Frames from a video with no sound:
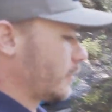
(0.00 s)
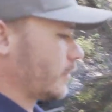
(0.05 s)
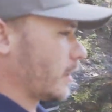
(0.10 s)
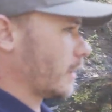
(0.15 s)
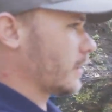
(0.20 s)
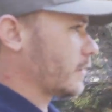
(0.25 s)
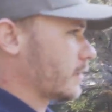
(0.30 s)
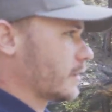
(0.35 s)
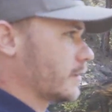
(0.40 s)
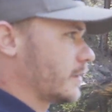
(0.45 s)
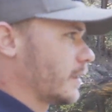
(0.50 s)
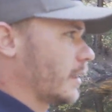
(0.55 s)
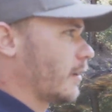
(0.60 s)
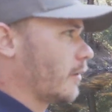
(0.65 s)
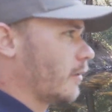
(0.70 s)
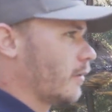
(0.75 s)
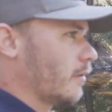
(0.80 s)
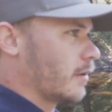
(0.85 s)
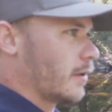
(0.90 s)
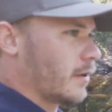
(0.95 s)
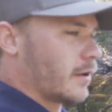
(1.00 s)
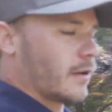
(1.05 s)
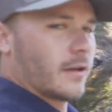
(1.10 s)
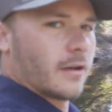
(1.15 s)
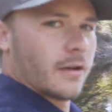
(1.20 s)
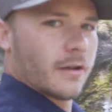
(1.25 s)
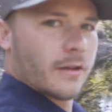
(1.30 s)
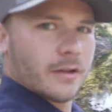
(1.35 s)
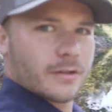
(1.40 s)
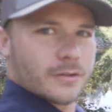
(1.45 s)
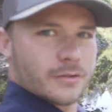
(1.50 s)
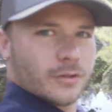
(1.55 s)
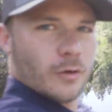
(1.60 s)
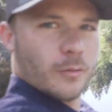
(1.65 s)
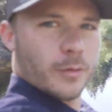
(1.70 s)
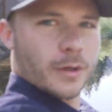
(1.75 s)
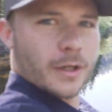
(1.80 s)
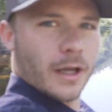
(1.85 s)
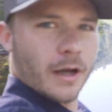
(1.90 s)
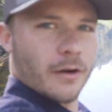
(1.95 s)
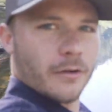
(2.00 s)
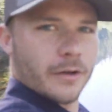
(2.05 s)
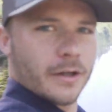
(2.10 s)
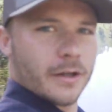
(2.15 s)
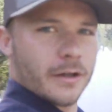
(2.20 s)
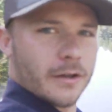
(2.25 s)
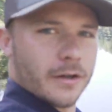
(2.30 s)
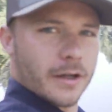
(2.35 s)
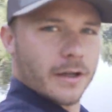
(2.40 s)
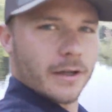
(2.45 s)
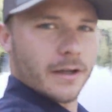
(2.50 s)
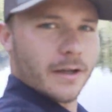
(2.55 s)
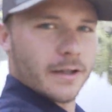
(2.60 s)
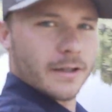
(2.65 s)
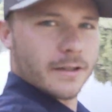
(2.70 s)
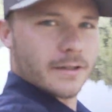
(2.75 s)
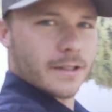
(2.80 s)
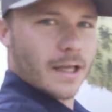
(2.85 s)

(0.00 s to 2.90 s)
you guys can tell, there's nobody out here and it is